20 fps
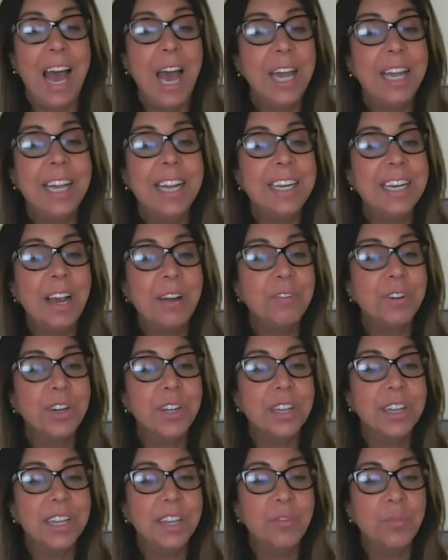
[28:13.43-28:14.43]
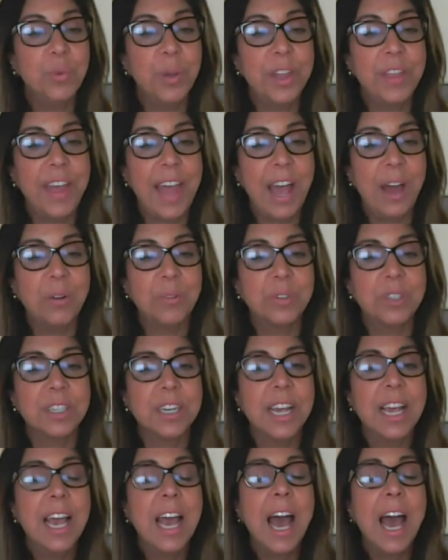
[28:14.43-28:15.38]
I can never live without.